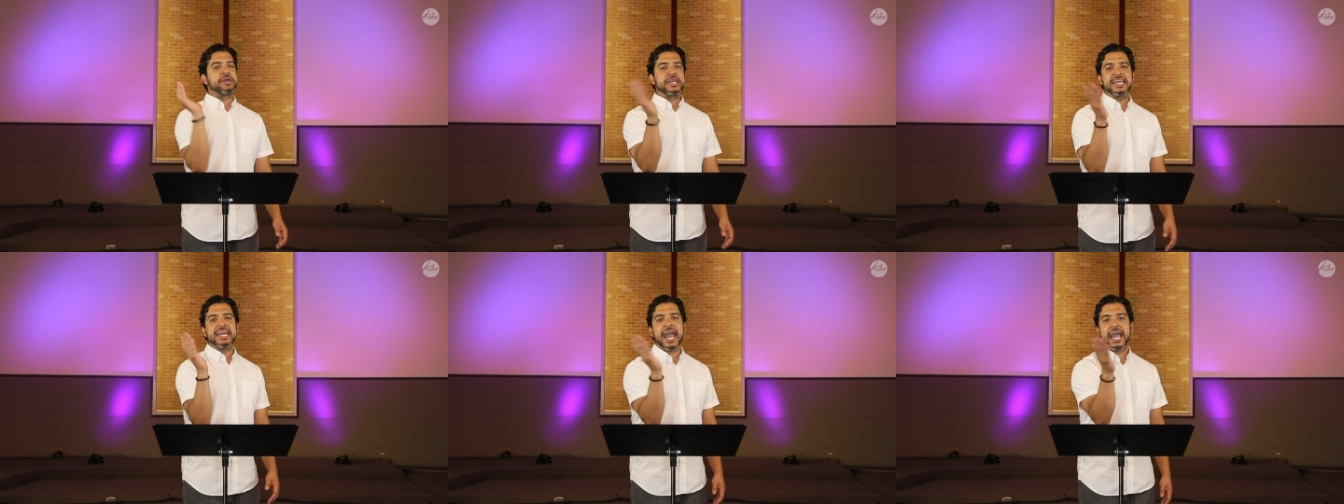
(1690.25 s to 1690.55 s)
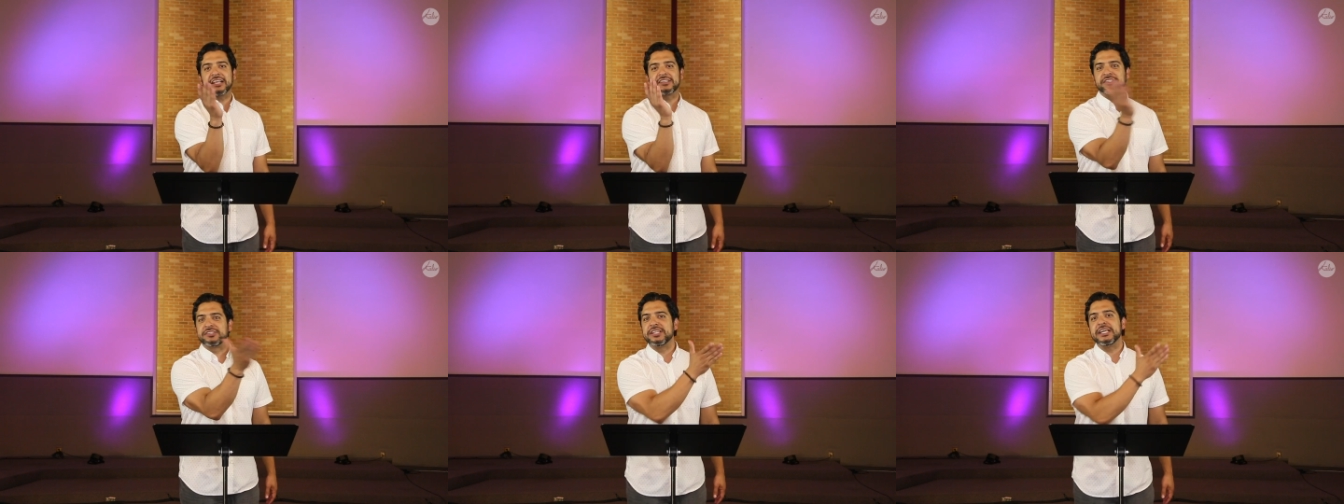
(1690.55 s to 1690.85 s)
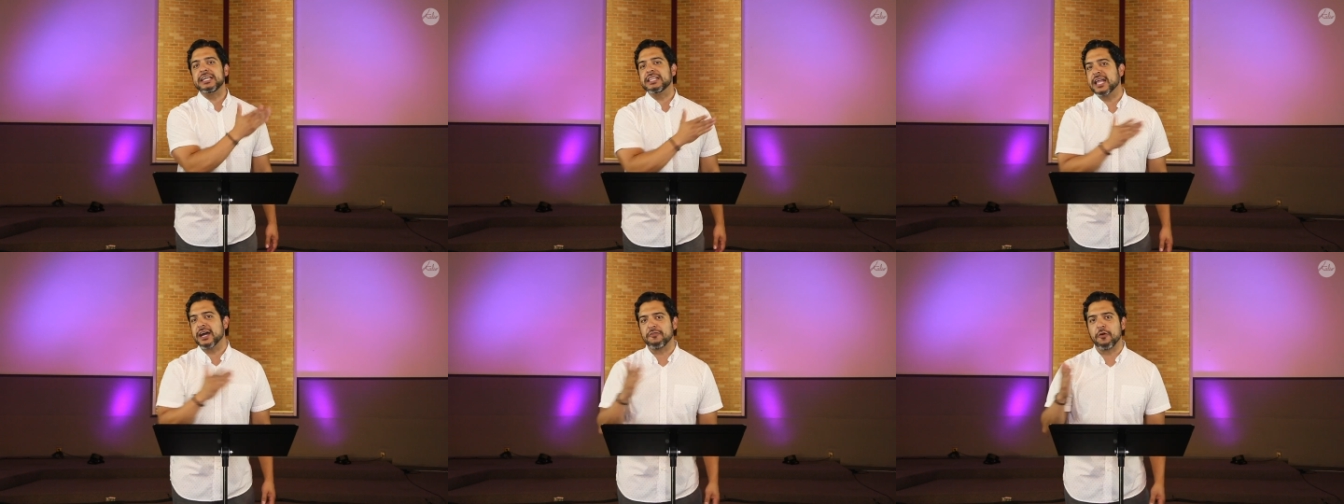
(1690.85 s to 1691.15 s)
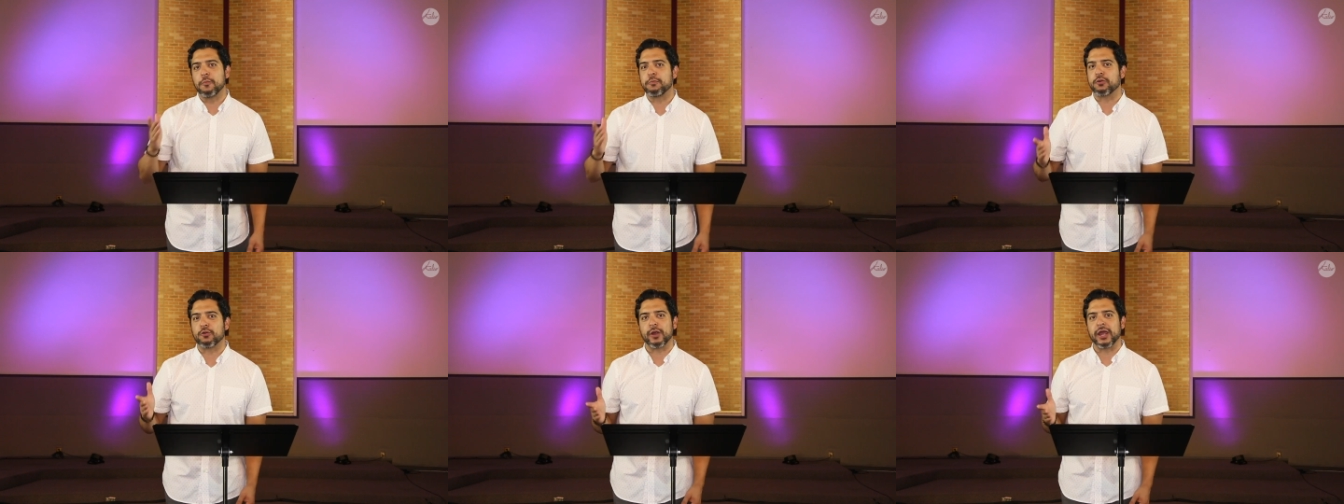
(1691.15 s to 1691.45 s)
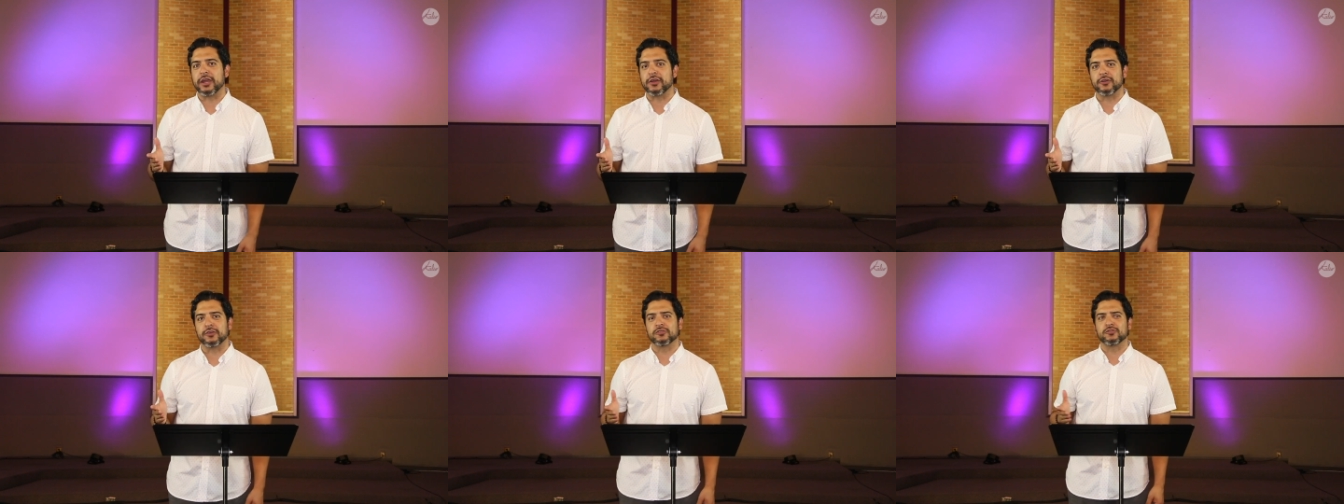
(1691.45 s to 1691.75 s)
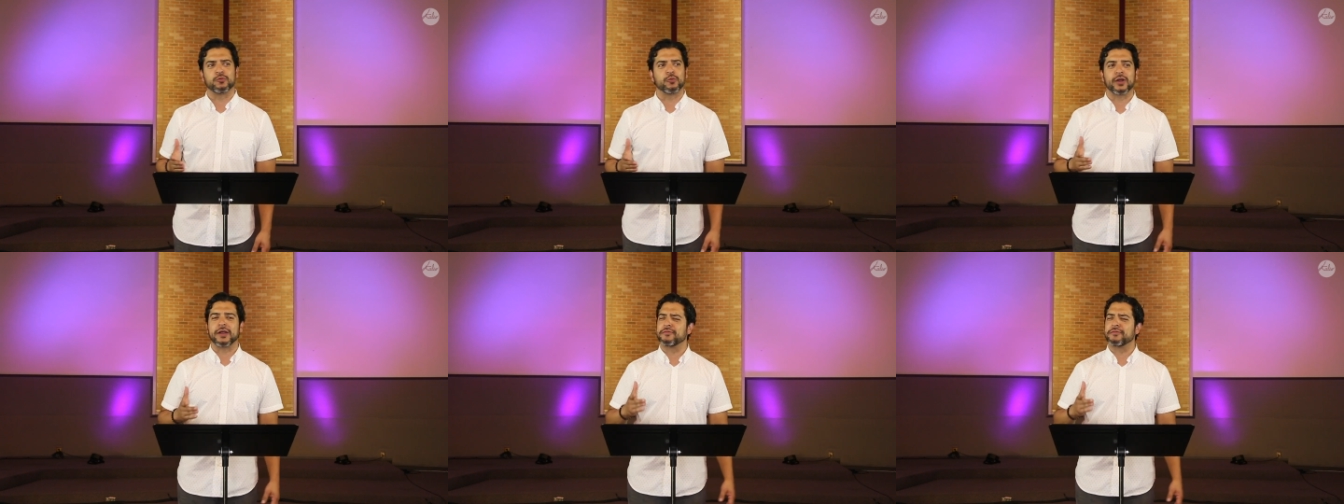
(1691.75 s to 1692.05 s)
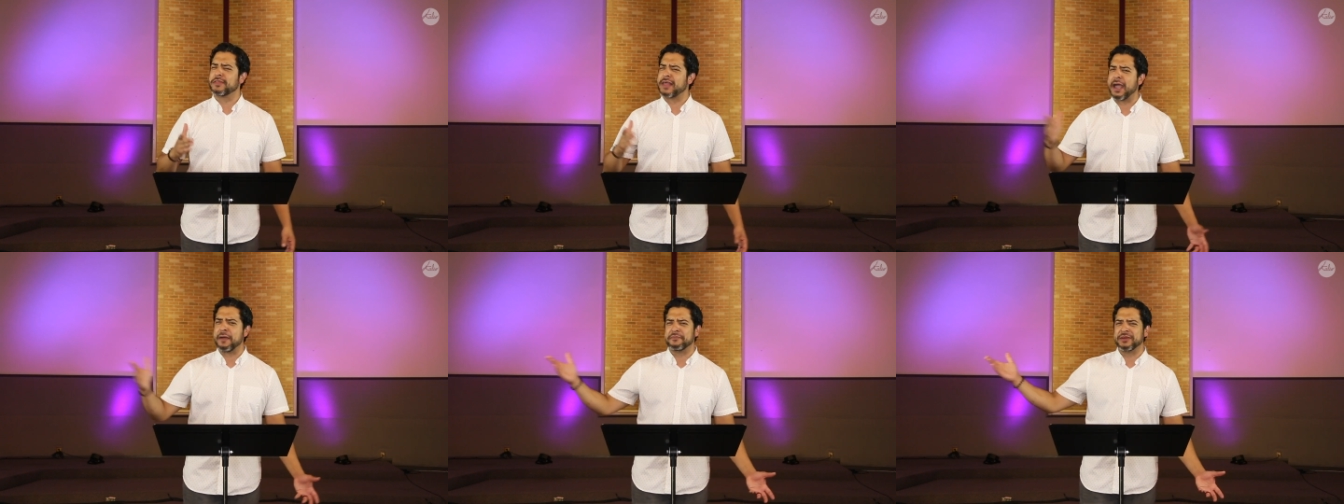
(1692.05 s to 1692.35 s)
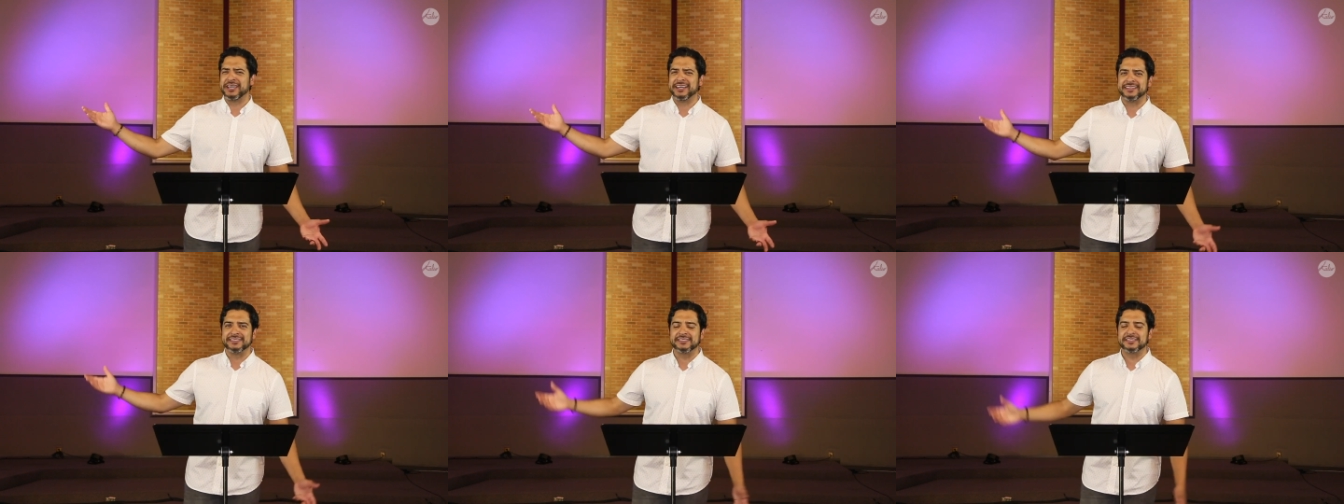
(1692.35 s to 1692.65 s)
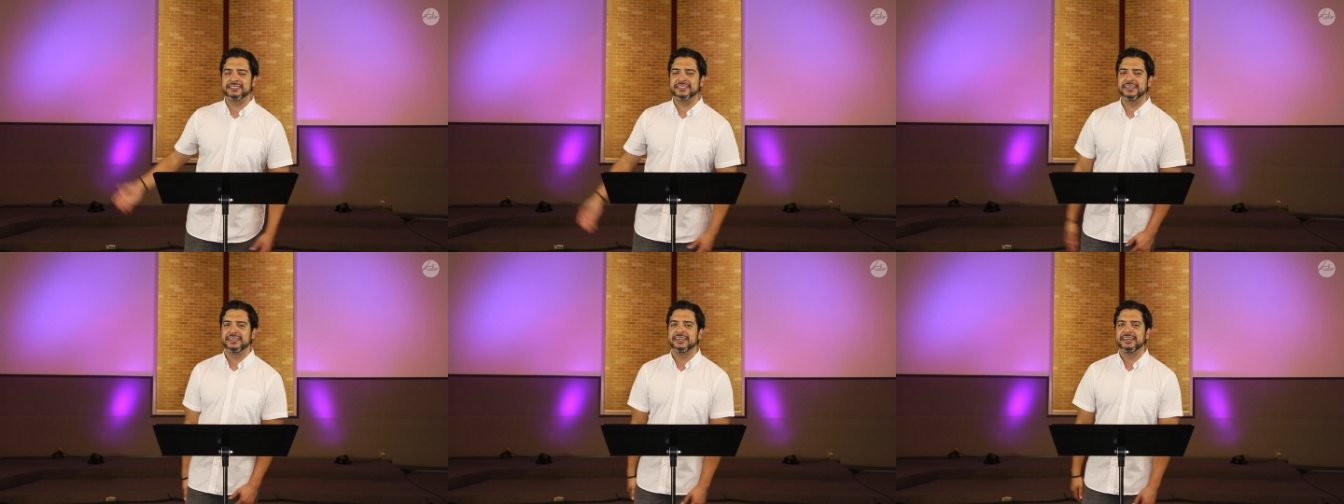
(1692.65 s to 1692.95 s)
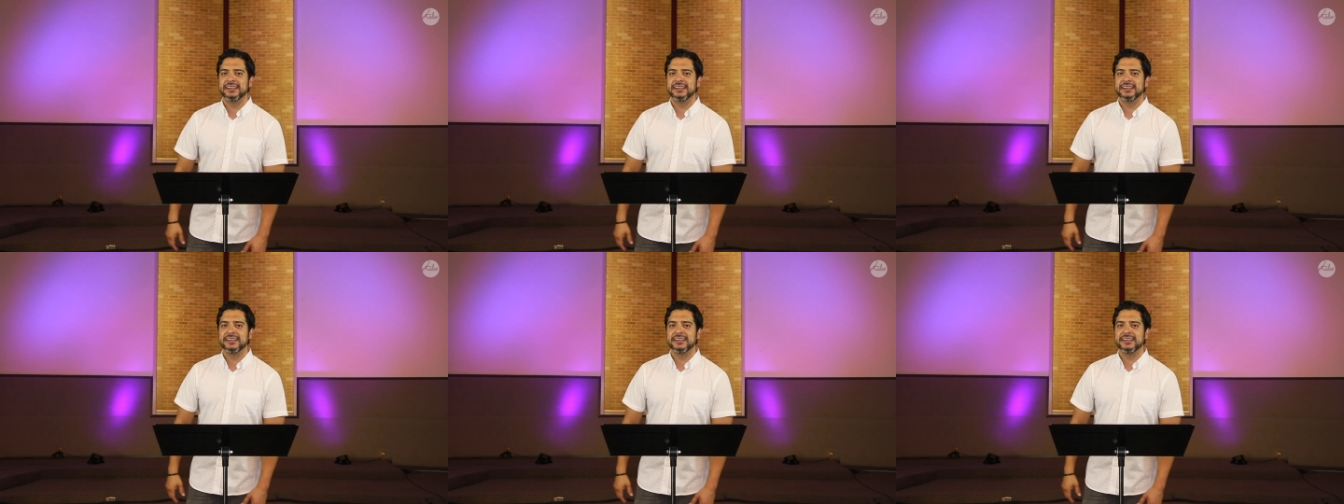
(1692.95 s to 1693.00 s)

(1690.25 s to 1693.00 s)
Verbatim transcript: PhD level prayers, whatever that means.